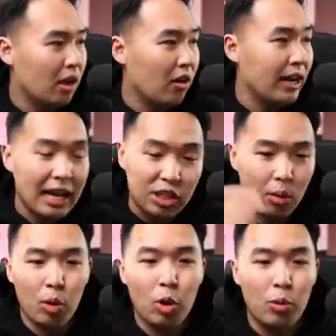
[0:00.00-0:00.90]
All right.
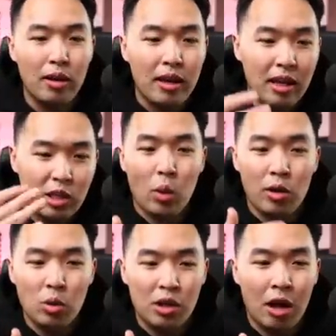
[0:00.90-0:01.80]
ExxonMobil is one
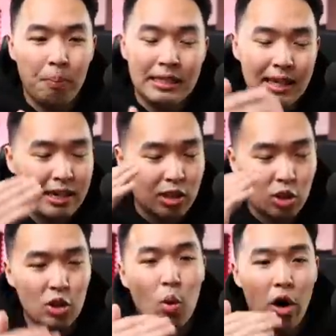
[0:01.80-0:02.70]
of those companies that is
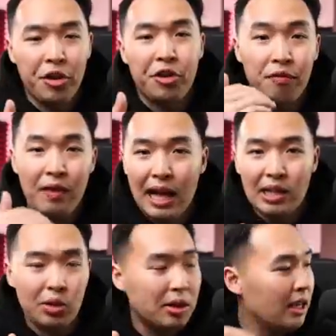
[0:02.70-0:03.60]
so
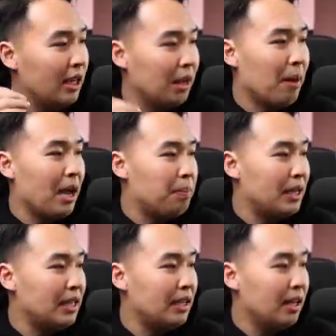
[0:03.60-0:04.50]
undervalued, in my
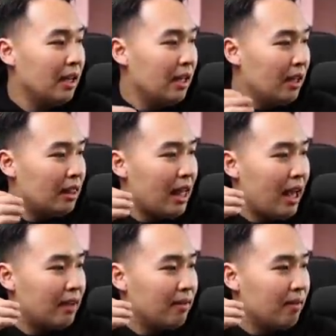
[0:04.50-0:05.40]
opinion,
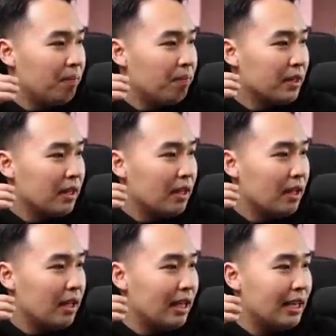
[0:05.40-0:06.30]
that
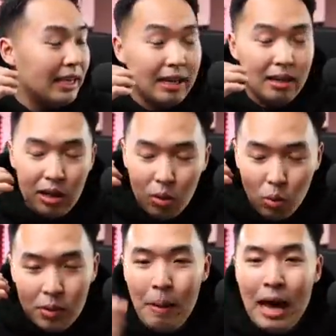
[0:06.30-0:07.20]
it, it
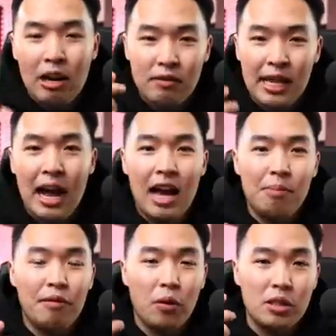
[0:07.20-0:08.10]
was a matter of time
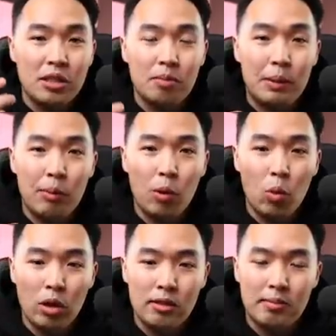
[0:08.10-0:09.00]
before people
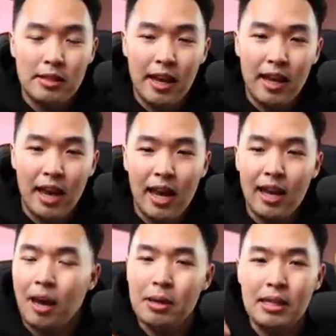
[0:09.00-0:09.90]
would say,
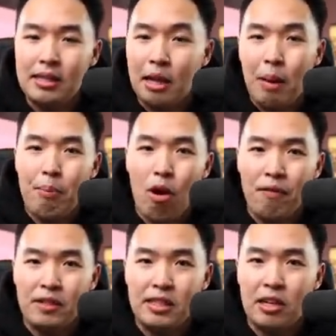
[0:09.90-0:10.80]
hey, I'm going to take my
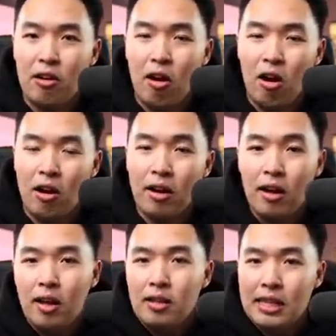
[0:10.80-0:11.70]
profits here on
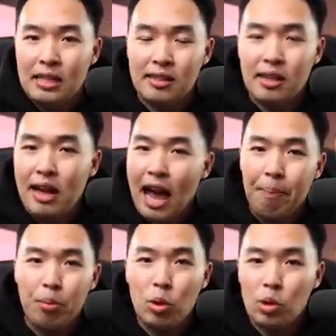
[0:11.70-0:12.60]
Tesla,
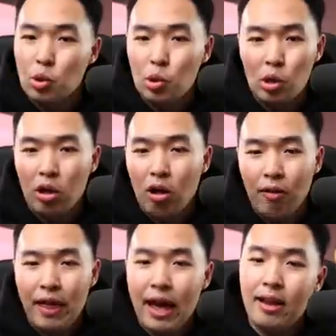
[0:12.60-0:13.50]
Apple, Google, all
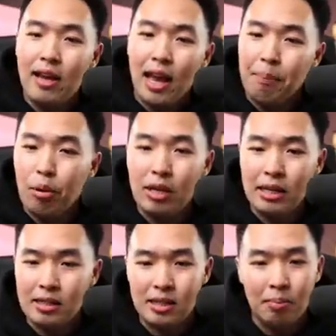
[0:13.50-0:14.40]
that, and put it
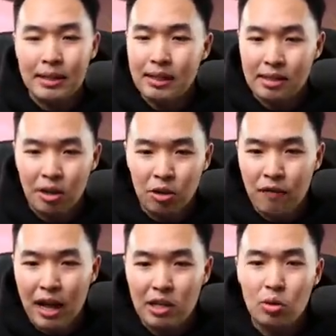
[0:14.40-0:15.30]
into something that's
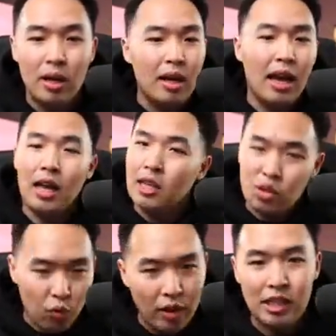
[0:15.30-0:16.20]
undervalued and
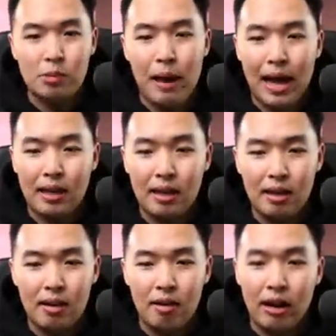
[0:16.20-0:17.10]
let's run this back.
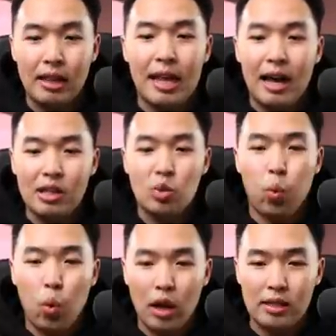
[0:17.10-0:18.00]
All right. That is
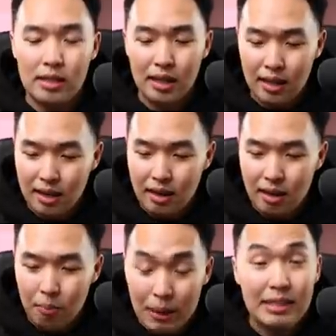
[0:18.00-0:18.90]
what
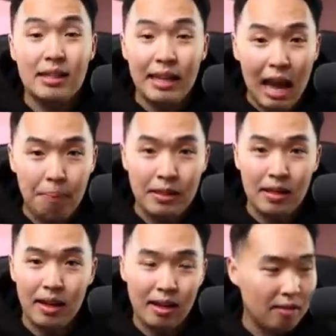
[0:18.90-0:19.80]
basically happened
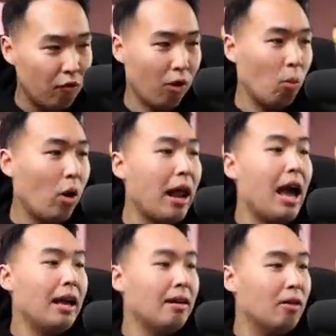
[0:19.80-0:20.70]
today from what
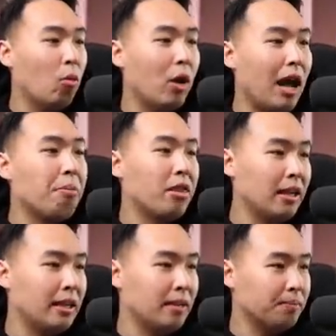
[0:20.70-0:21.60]
I what I'm
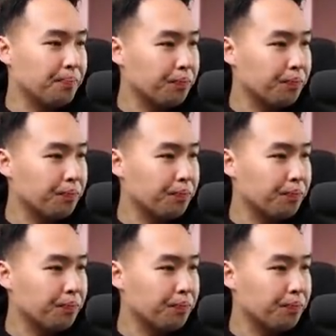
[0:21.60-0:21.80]
thinking.